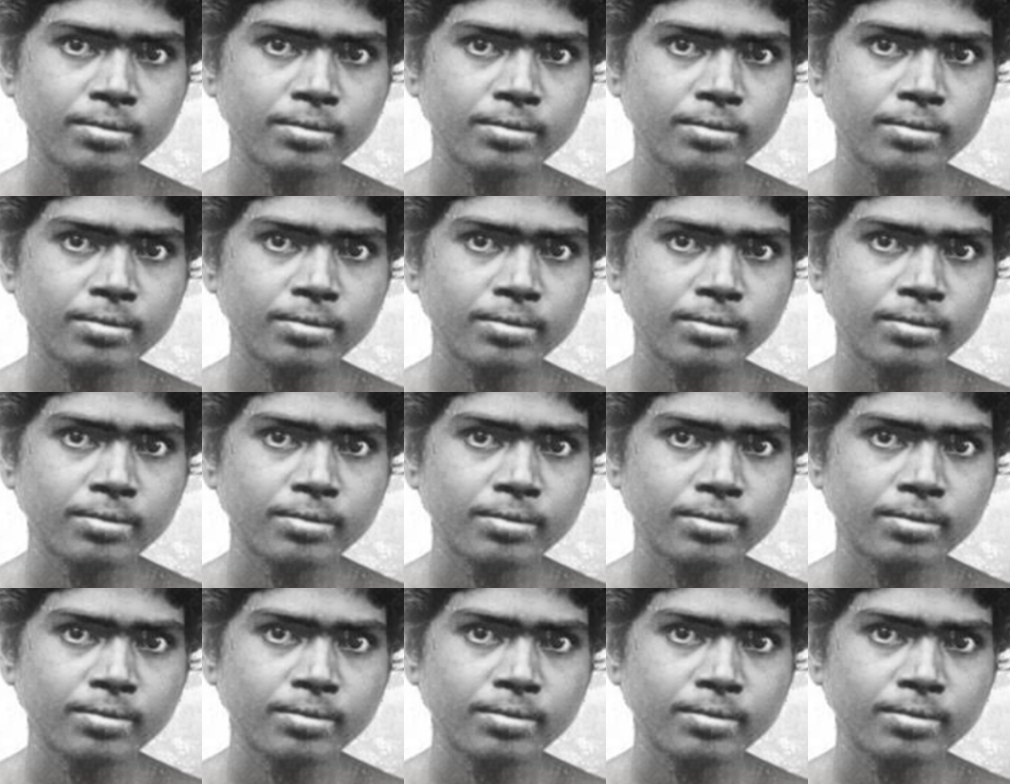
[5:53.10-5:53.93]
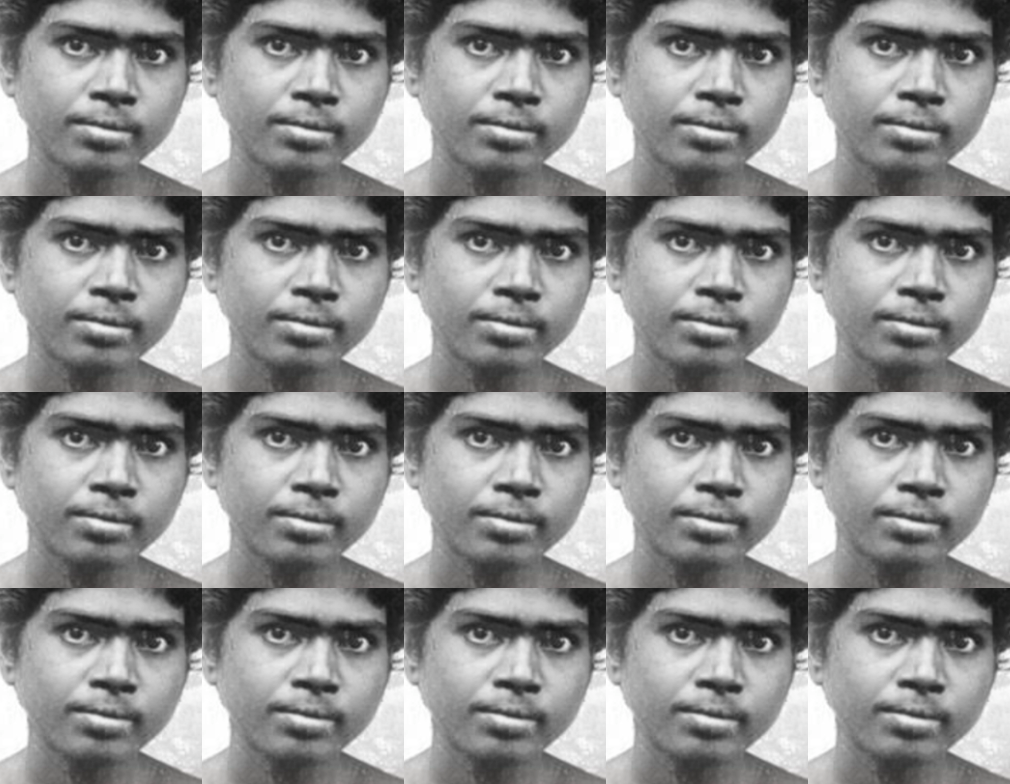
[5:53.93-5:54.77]

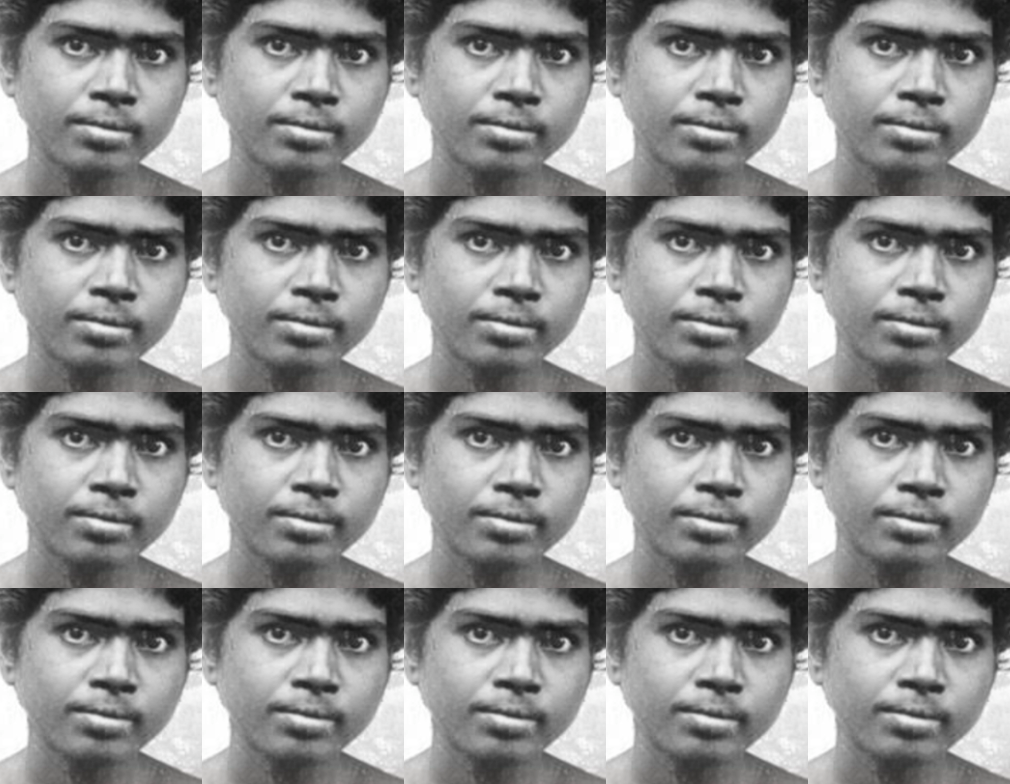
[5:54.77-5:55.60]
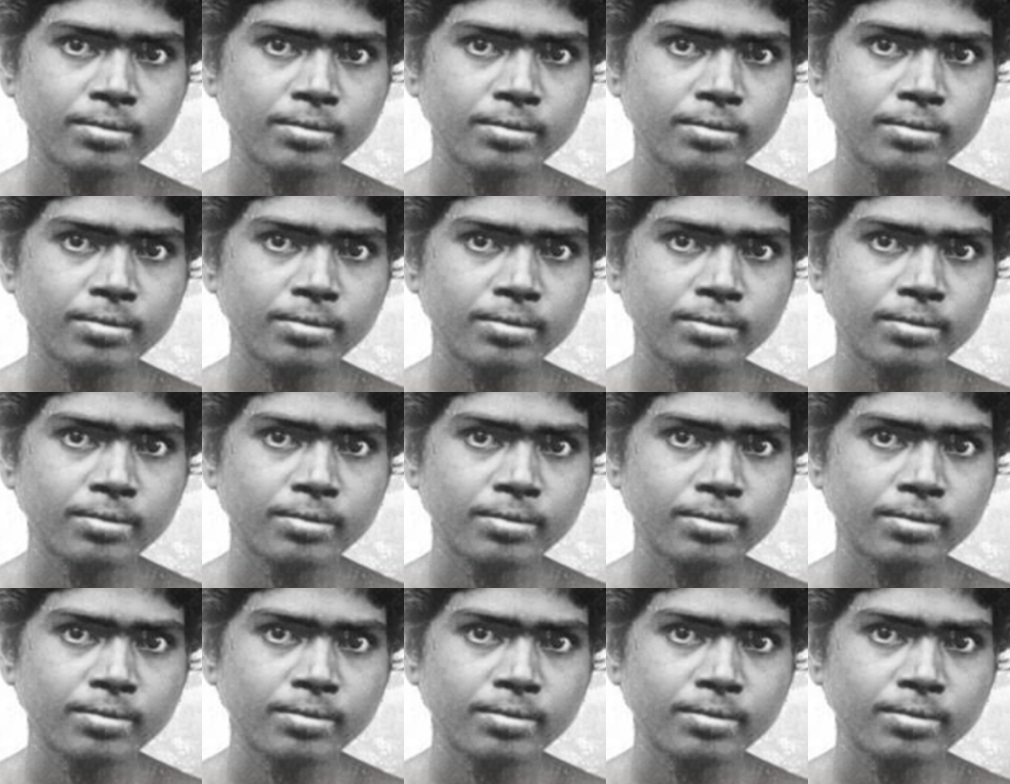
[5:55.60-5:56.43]

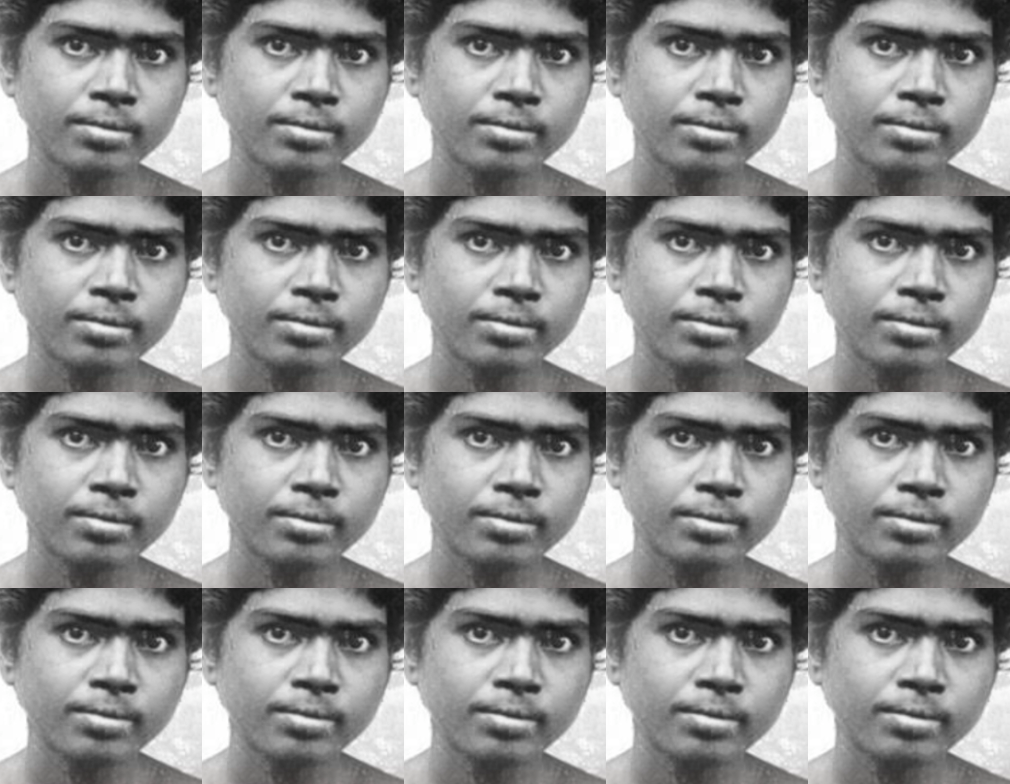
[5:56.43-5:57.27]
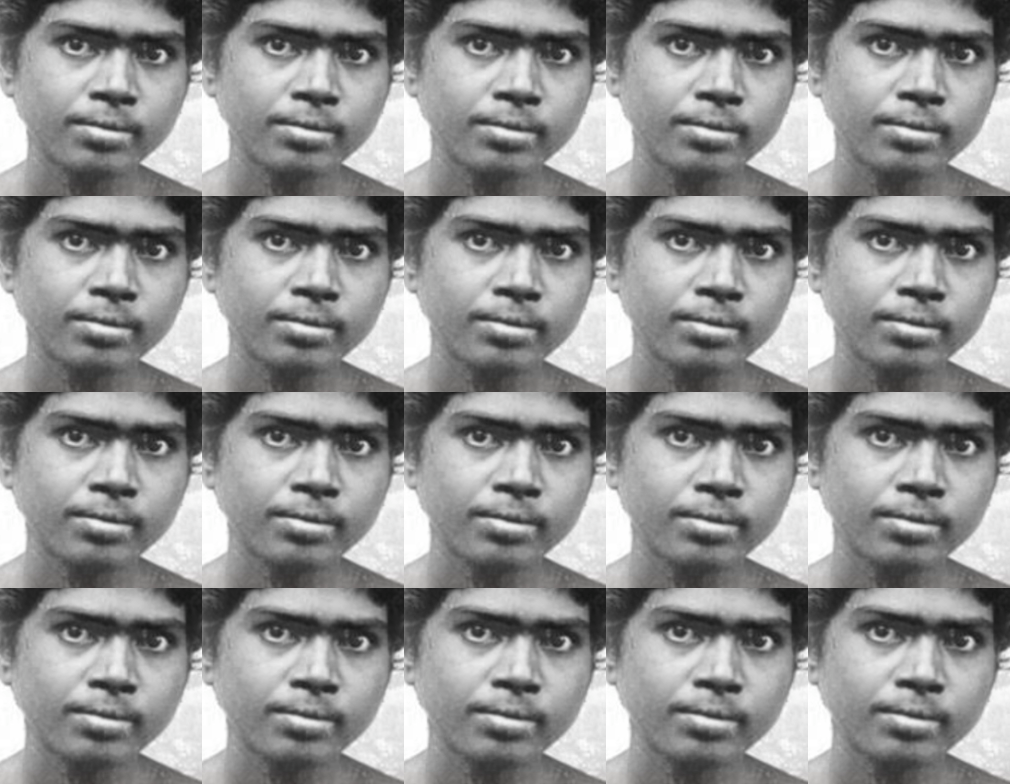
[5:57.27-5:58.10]

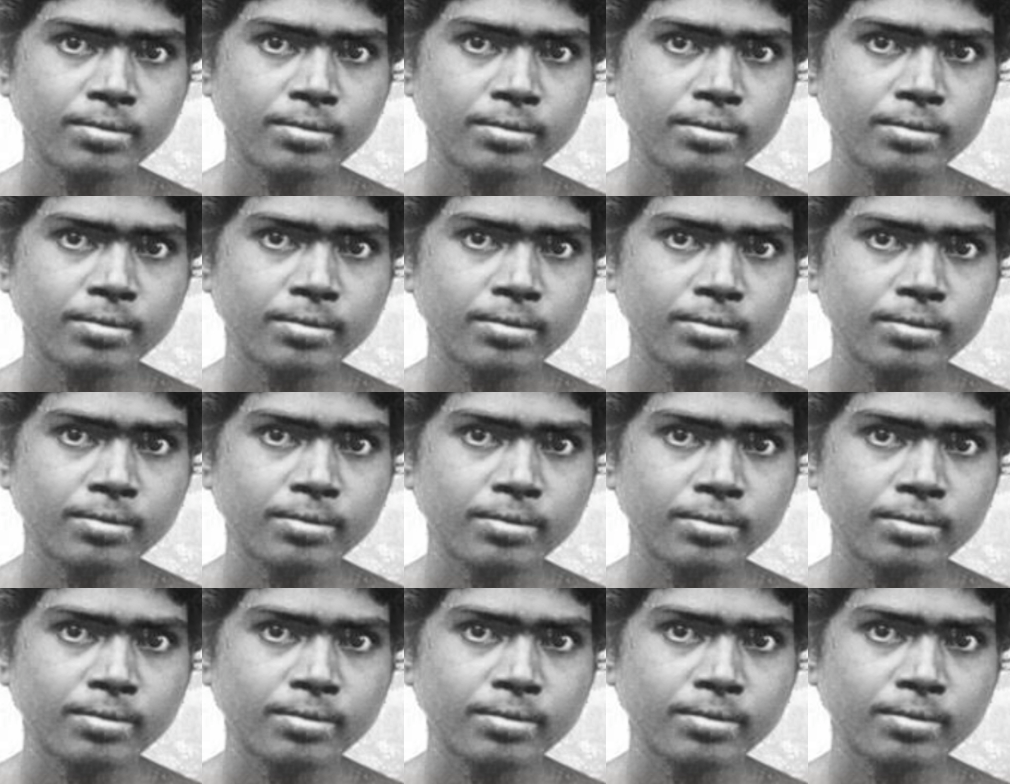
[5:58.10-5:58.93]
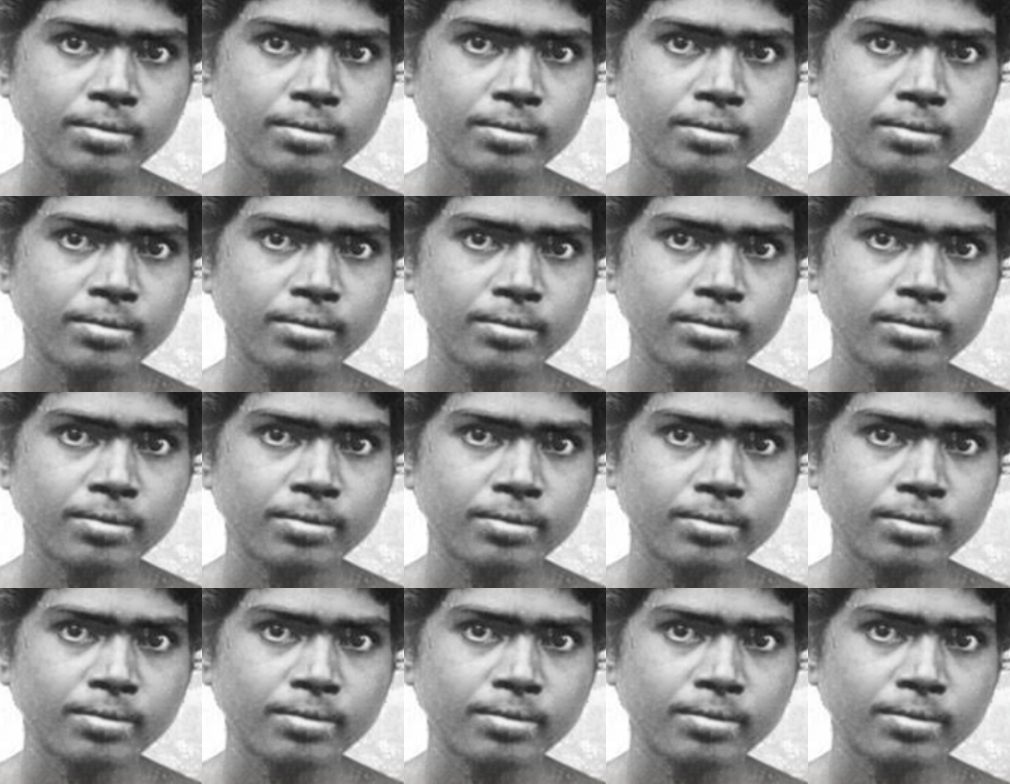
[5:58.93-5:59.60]
This is a still picture; no speech is visible.